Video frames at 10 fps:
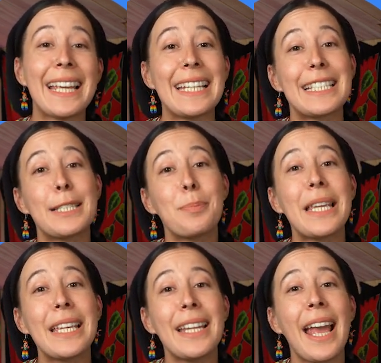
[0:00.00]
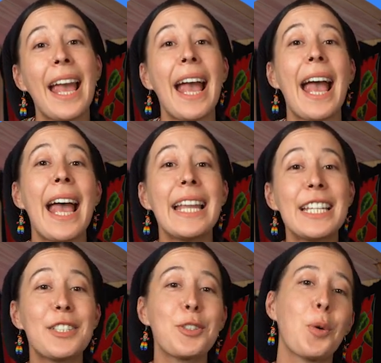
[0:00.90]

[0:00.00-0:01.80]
its speed, and its